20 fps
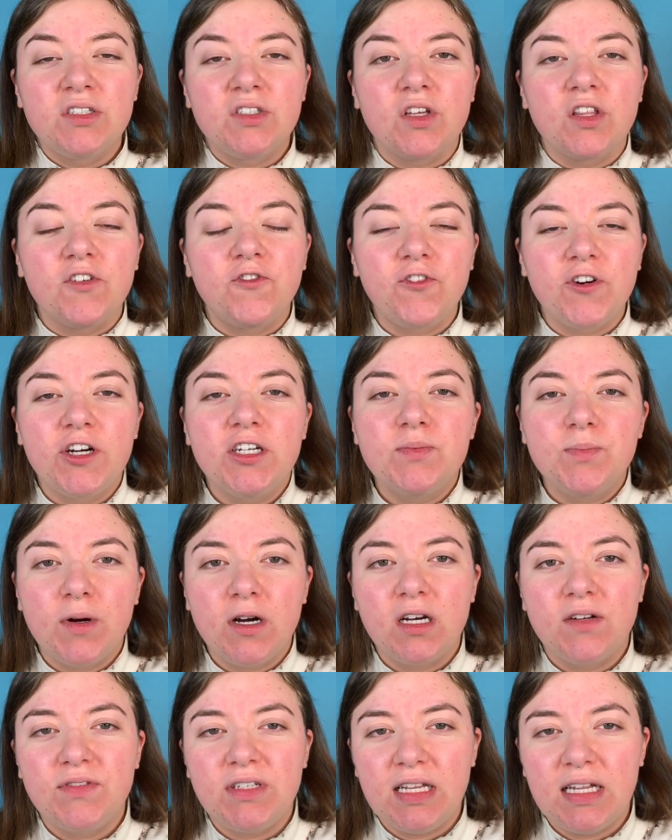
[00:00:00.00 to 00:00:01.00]
the first
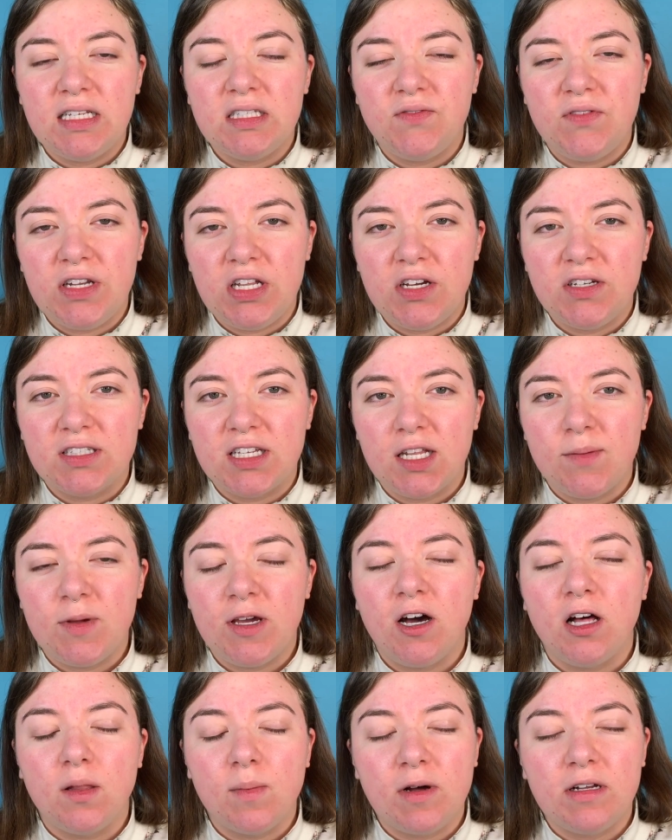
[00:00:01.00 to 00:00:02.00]
part of today's video is going to be
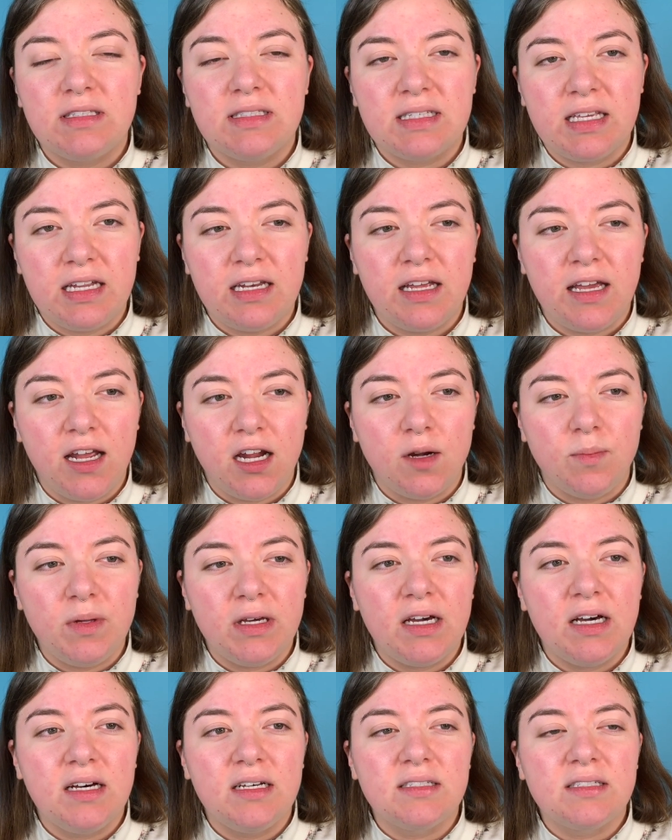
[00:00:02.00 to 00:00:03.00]
all about skincare
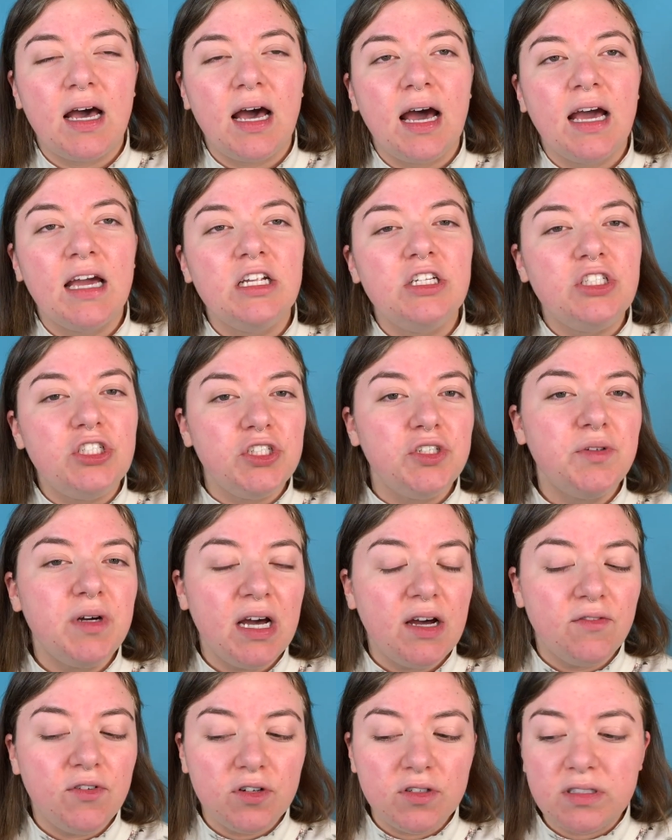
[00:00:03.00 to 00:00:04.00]
because I do
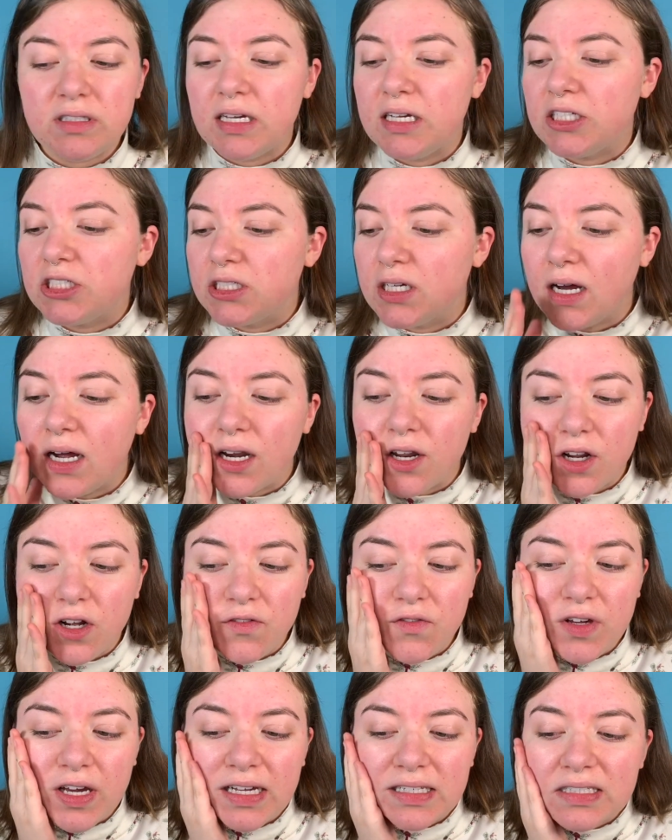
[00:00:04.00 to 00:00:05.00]
have rosacea. I don't know if
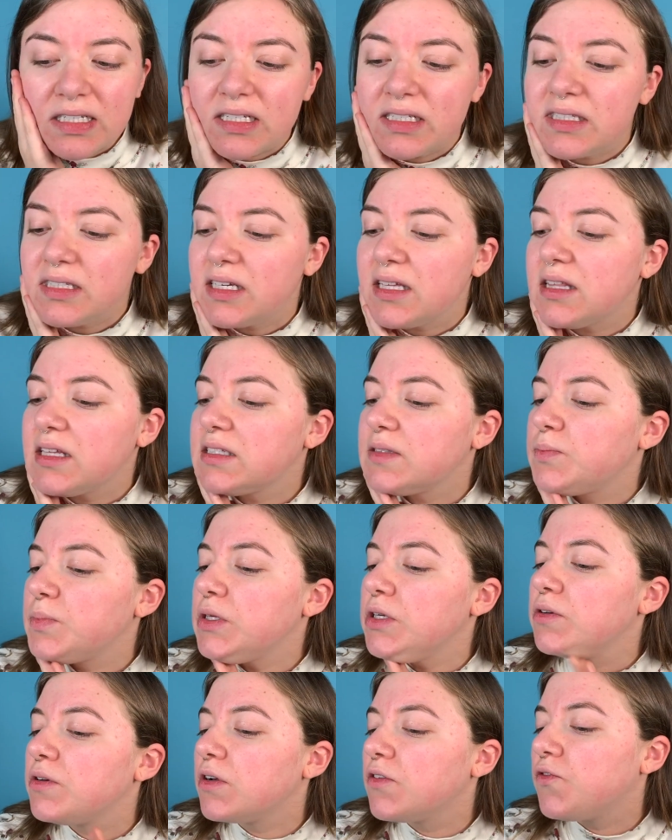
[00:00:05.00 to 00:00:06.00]
you guys can see this
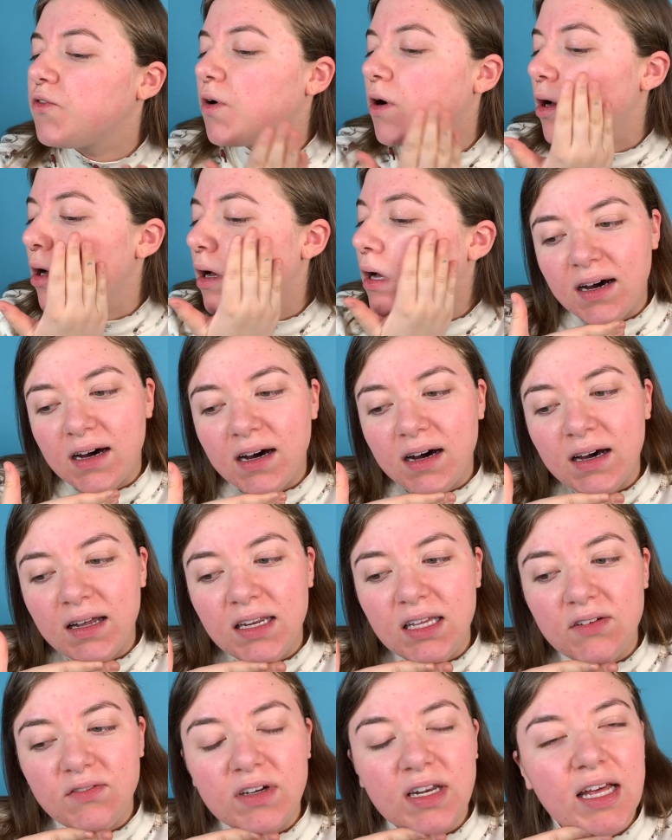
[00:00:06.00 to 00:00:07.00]
beautiful
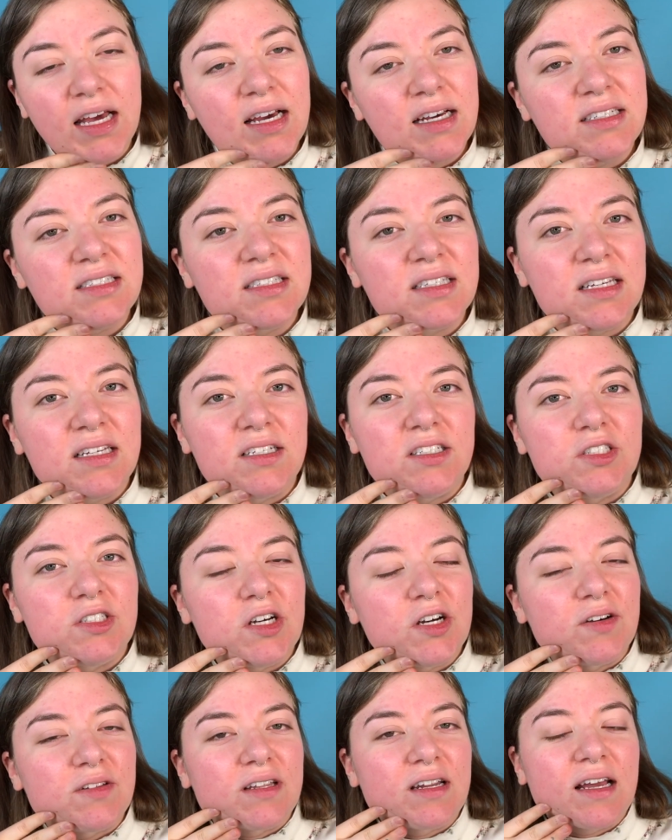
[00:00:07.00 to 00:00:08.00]
uneven ass skin
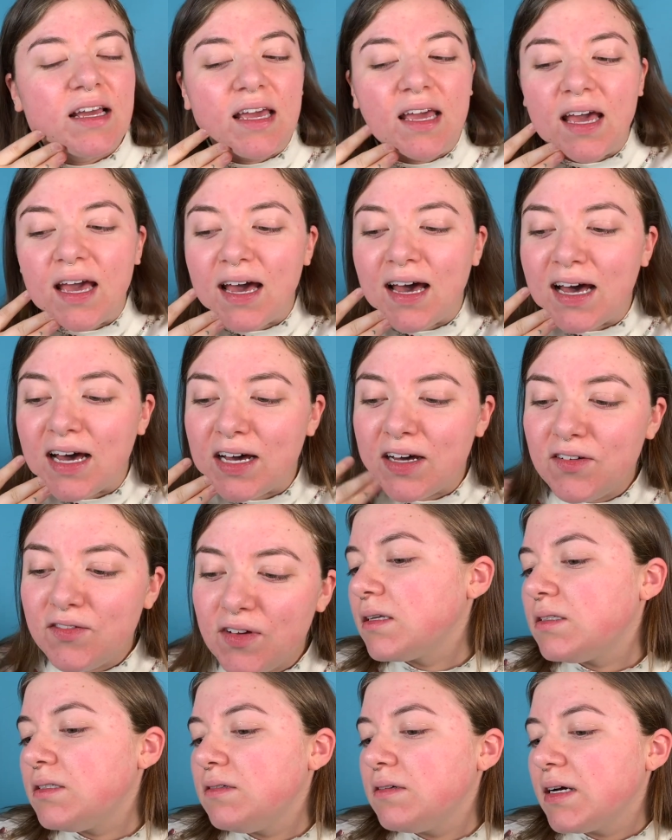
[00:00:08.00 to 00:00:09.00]
tone they have.
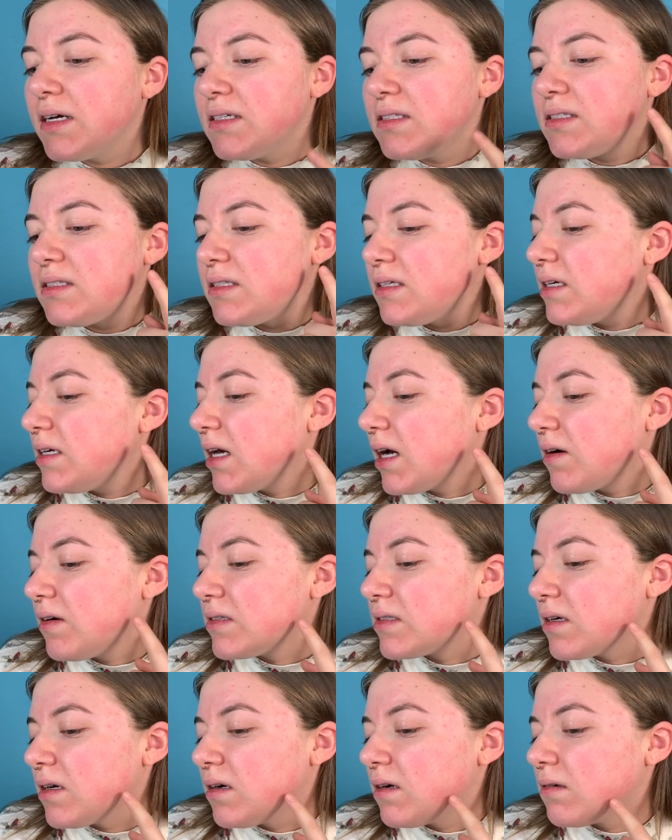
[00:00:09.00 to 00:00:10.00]
Do you guys see how
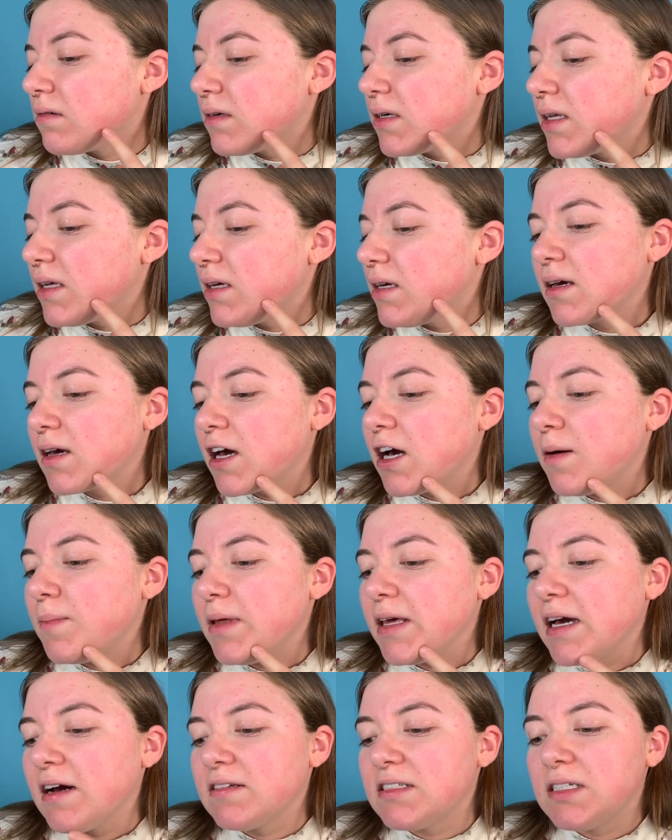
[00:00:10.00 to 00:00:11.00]
it's already
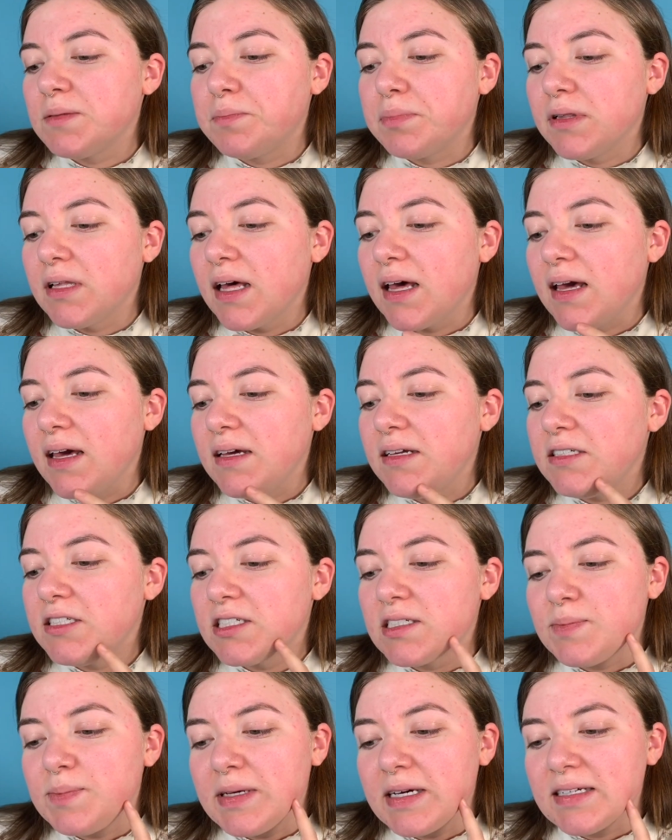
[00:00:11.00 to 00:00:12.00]
coming out to play
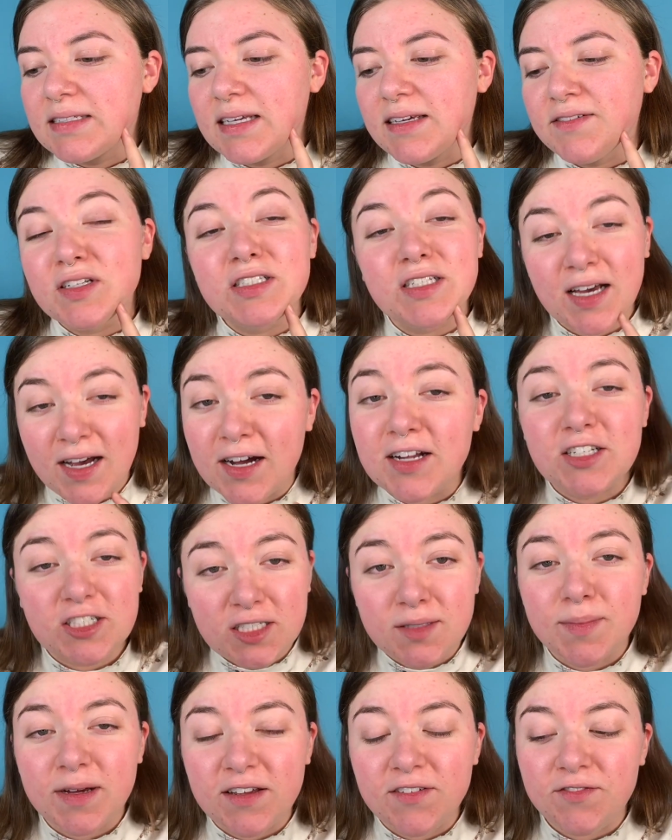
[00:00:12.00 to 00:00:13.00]
just because I've
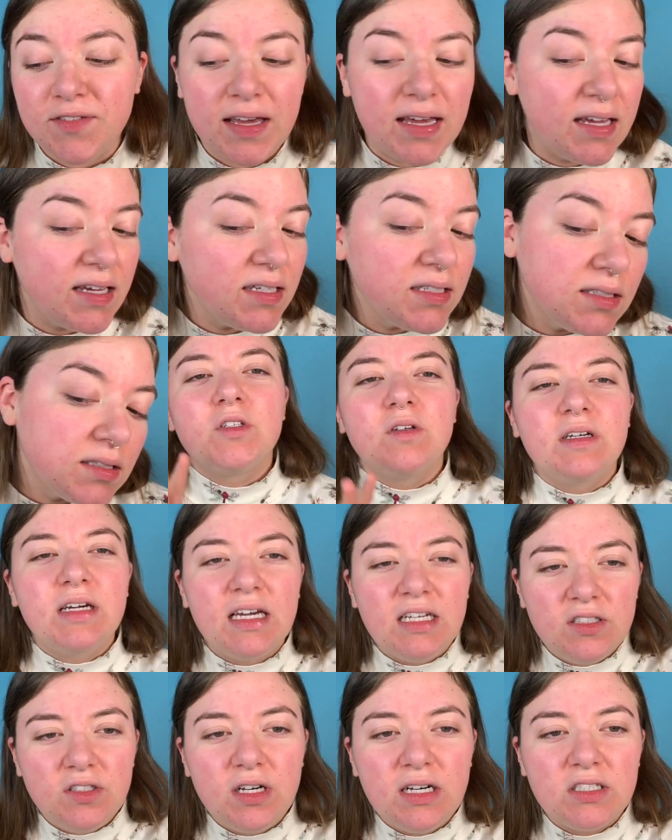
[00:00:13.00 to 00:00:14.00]
touched my face? In
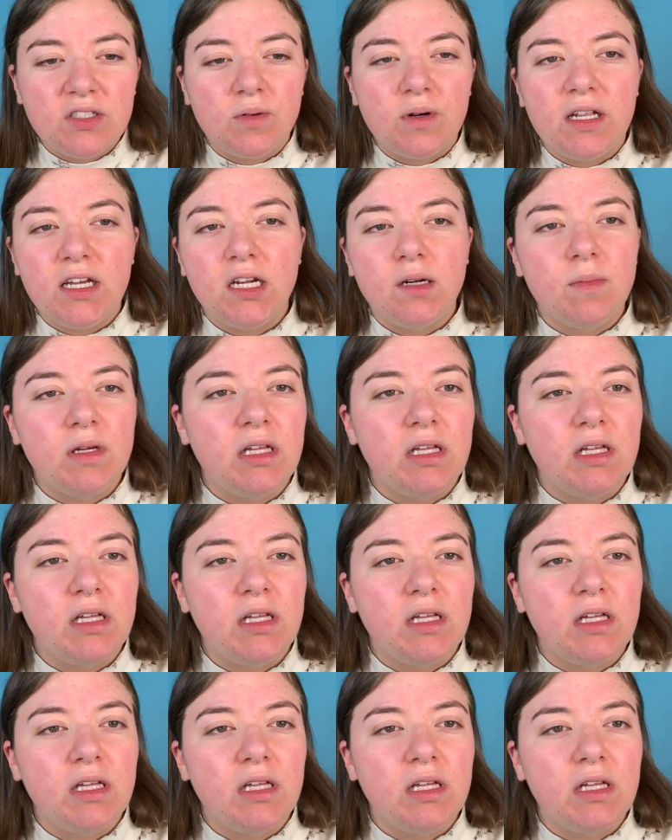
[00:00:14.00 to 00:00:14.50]
case you guys don't want to hear me